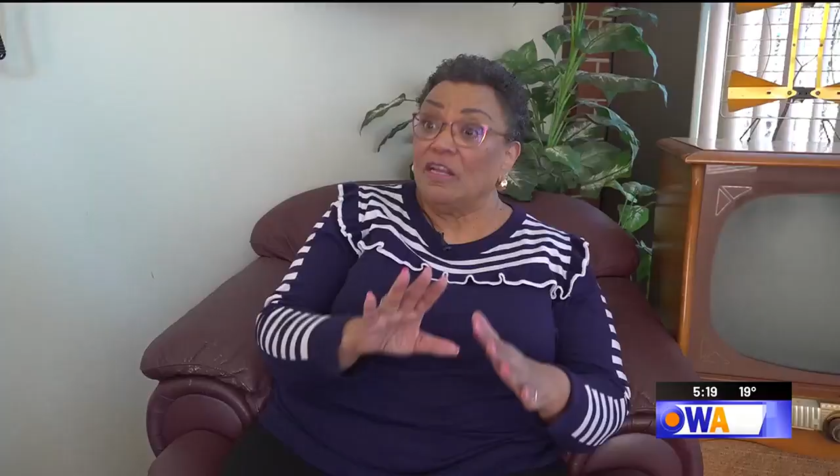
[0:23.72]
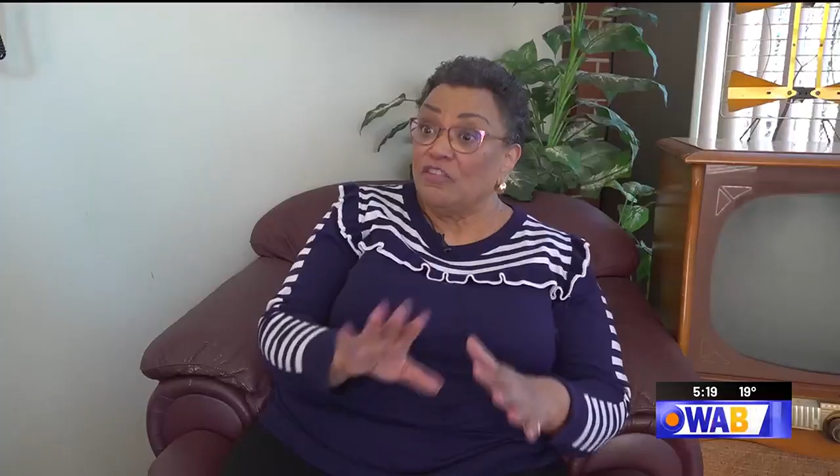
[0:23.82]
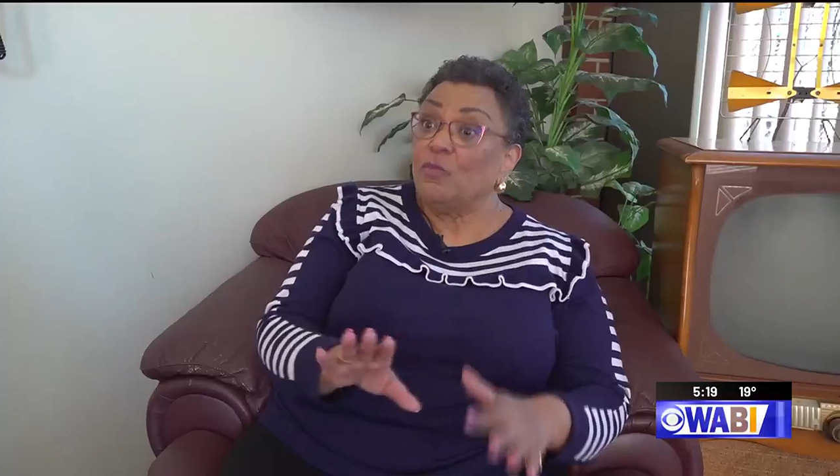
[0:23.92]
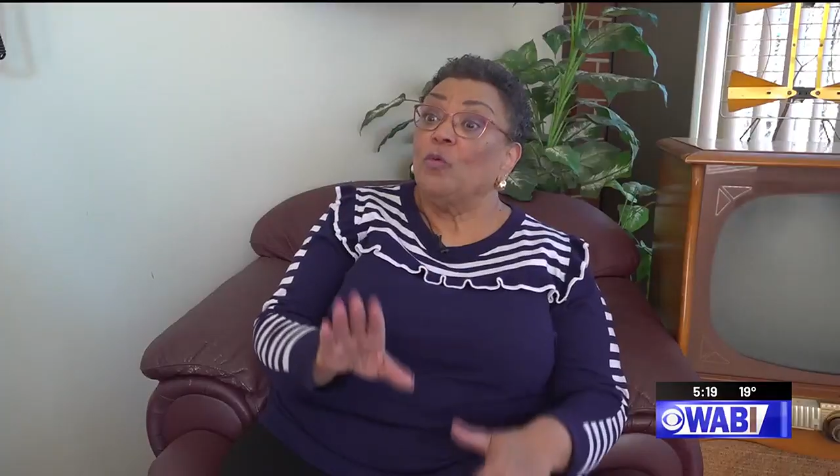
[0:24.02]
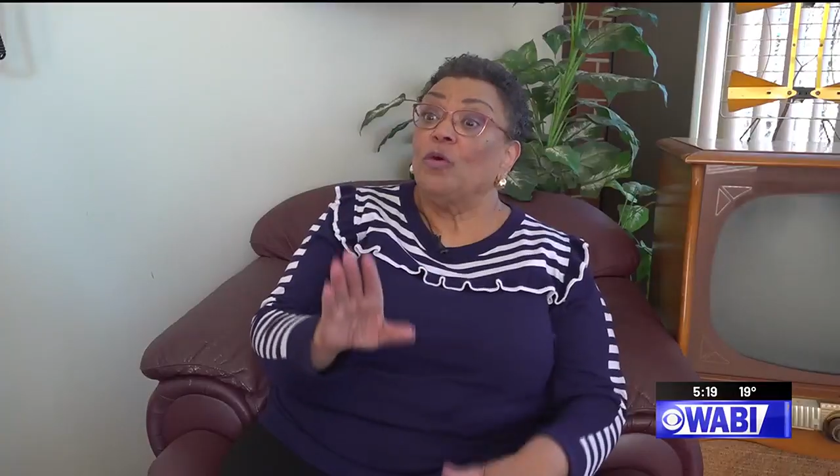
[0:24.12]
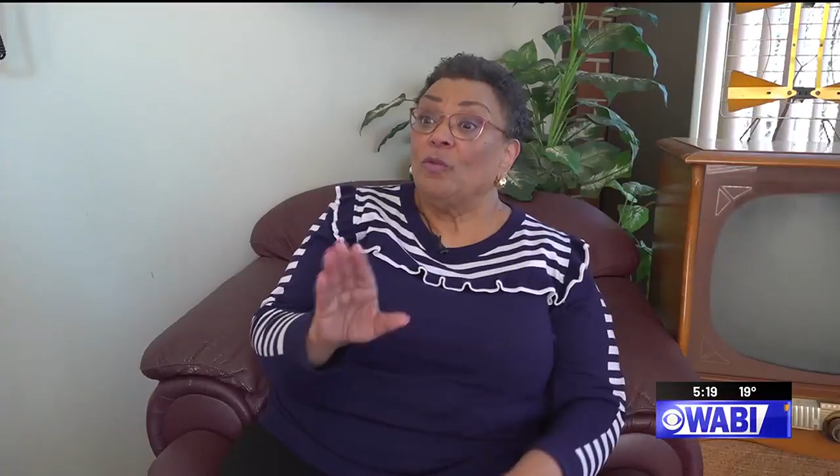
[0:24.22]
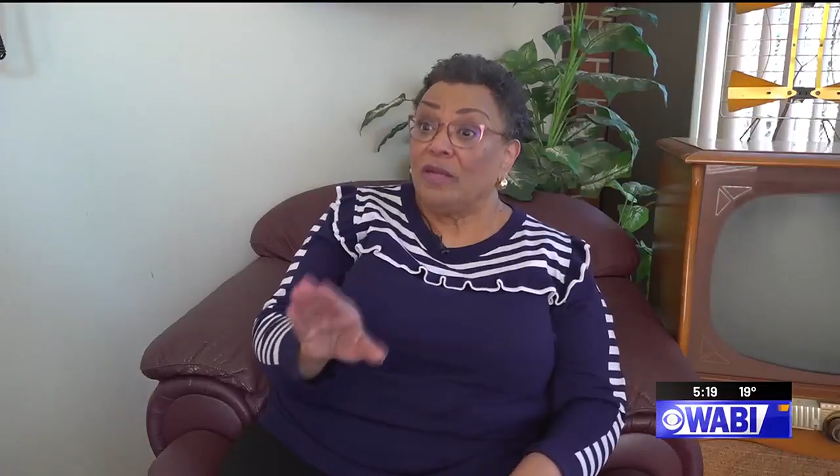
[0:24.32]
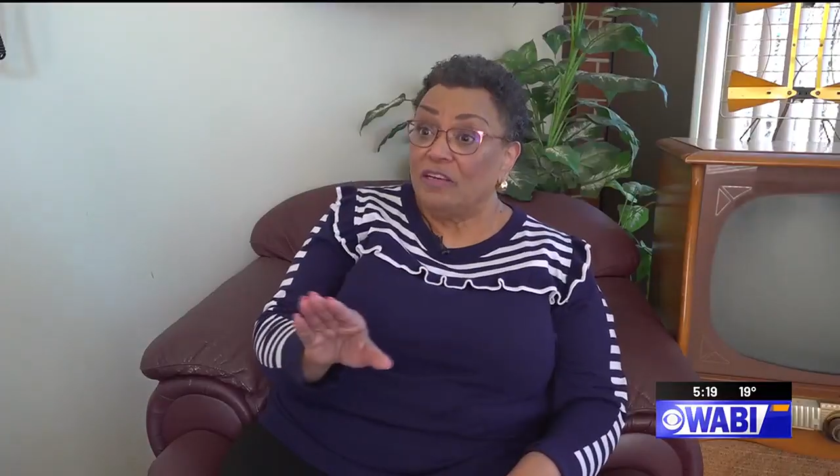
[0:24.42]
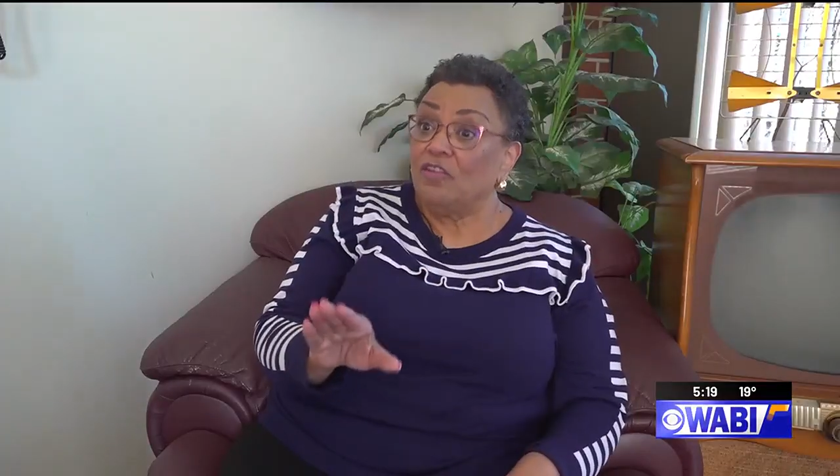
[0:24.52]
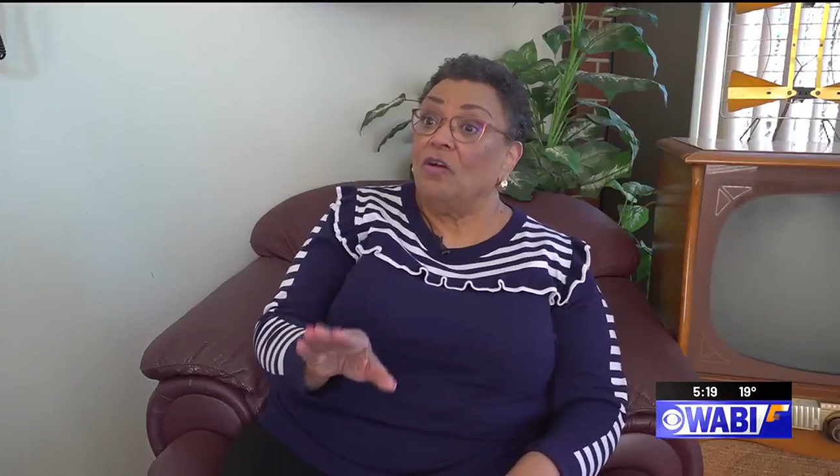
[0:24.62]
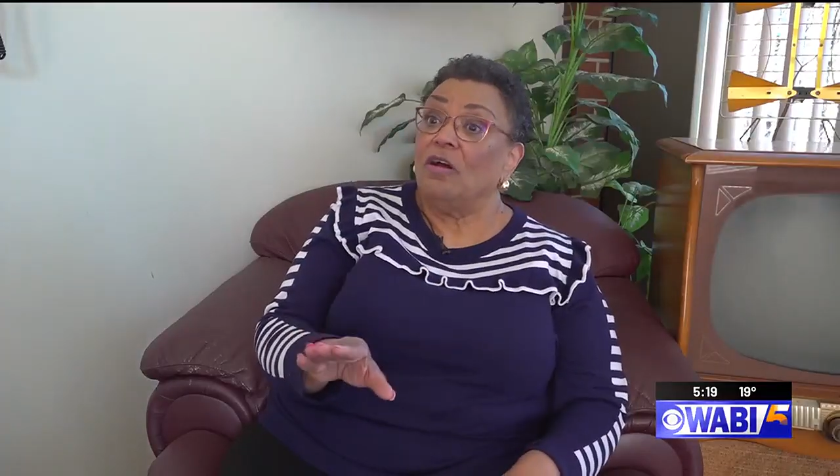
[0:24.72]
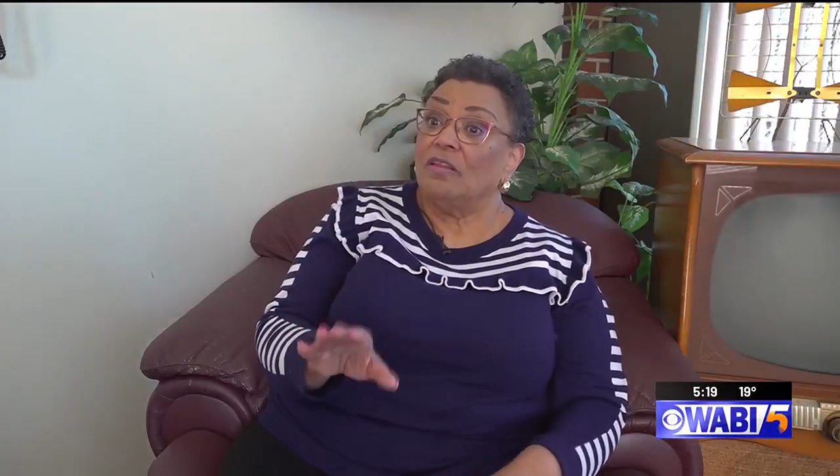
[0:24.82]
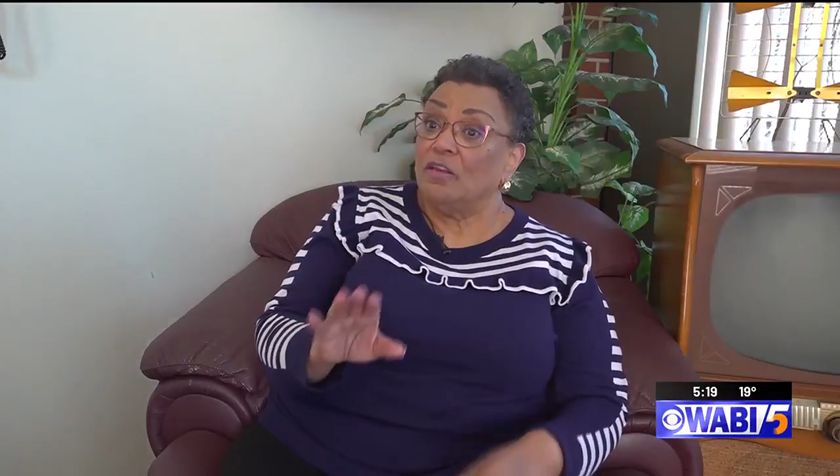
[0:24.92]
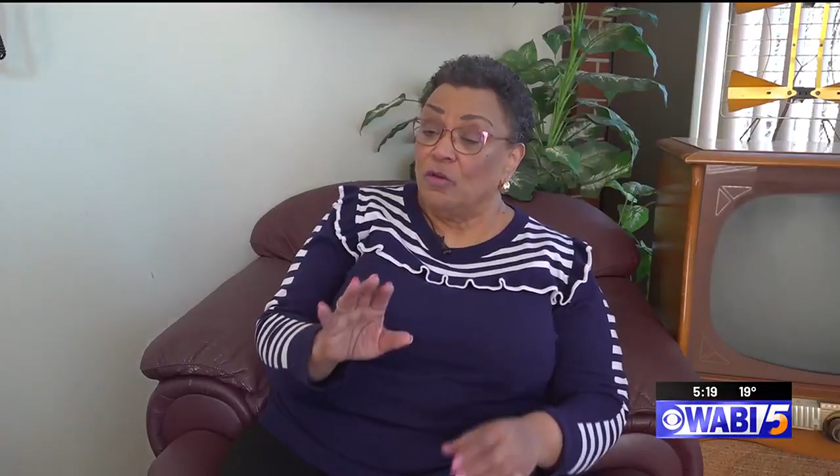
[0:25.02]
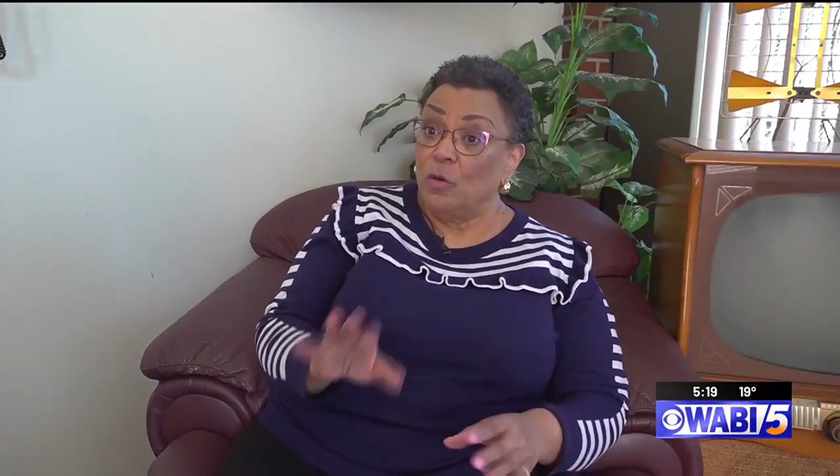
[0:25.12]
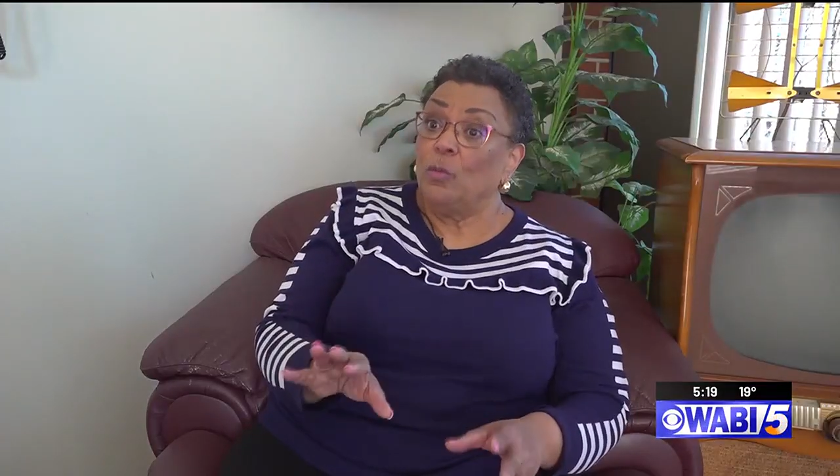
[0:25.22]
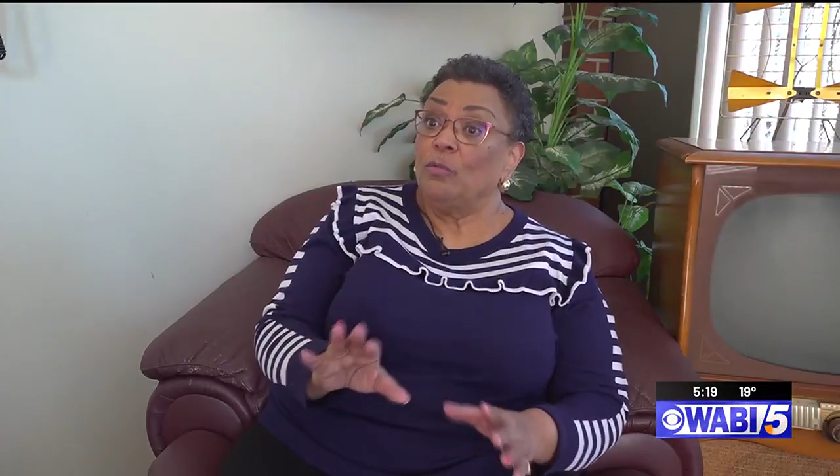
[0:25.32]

I swore when I taught that no